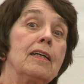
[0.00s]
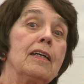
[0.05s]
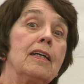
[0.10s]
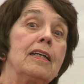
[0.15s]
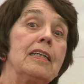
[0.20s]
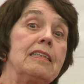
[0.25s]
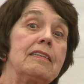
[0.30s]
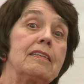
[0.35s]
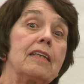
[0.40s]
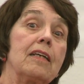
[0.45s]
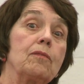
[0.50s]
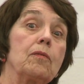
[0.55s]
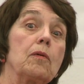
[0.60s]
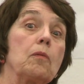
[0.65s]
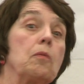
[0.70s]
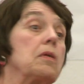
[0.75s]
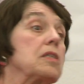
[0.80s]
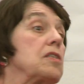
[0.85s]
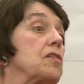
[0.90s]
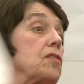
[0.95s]
he said, well,
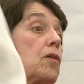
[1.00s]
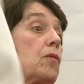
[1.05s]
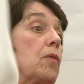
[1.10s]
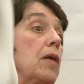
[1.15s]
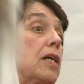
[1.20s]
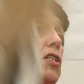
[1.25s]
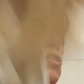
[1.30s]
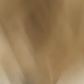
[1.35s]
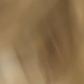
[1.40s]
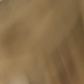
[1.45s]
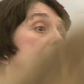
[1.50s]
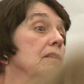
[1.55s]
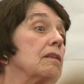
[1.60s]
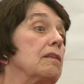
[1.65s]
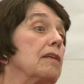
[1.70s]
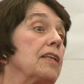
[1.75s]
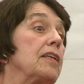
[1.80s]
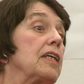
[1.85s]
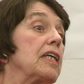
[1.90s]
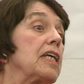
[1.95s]
what's the question?
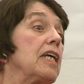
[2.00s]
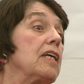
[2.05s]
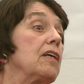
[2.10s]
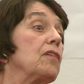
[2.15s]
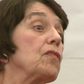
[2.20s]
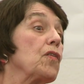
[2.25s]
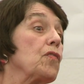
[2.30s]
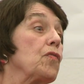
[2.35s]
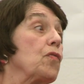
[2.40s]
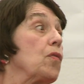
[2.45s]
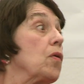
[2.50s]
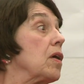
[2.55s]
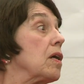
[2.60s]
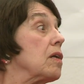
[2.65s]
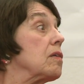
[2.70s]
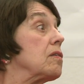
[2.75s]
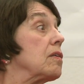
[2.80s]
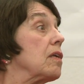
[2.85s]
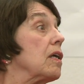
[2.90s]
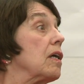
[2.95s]
And the king of the
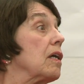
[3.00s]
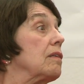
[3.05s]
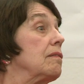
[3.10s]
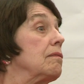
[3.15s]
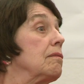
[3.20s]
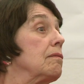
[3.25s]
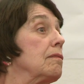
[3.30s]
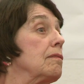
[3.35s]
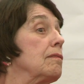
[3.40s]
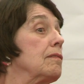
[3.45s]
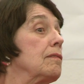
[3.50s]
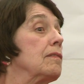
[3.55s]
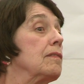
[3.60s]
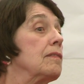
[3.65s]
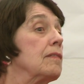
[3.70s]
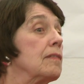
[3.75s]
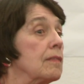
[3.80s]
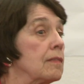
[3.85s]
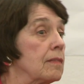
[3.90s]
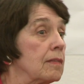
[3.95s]
forest said,
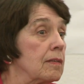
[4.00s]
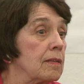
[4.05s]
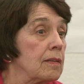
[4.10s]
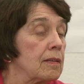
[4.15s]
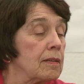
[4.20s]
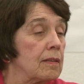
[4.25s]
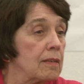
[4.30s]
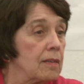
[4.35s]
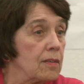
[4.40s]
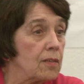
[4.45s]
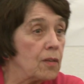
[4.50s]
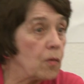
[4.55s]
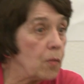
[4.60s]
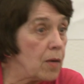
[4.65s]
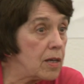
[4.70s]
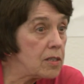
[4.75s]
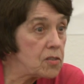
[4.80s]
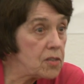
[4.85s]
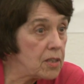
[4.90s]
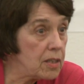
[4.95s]
the
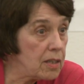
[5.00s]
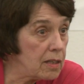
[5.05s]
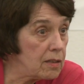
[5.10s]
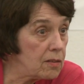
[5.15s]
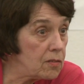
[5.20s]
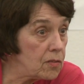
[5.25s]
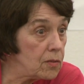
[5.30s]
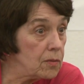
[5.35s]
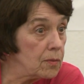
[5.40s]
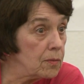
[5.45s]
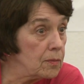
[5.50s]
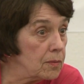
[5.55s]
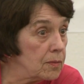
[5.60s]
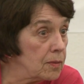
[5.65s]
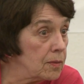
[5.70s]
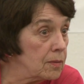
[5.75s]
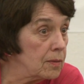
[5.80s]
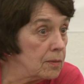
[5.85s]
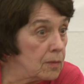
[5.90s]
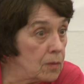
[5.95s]
question is,
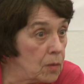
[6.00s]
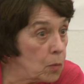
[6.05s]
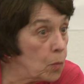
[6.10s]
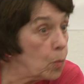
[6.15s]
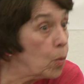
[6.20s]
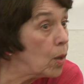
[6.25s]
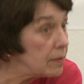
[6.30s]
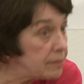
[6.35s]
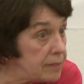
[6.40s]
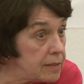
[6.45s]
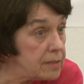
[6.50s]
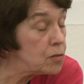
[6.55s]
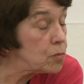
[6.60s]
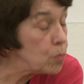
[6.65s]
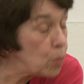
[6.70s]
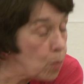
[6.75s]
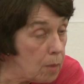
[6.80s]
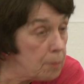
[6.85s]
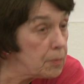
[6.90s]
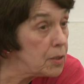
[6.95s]
what does
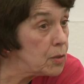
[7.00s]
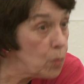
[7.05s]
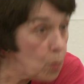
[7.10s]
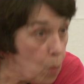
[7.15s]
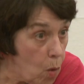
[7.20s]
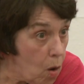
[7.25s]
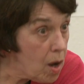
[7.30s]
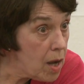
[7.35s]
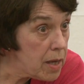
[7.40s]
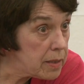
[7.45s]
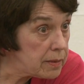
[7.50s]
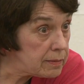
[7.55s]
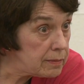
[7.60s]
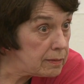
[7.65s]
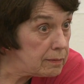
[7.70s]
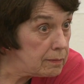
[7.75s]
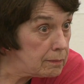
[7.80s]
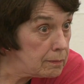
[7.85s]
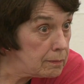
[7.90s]
woman want?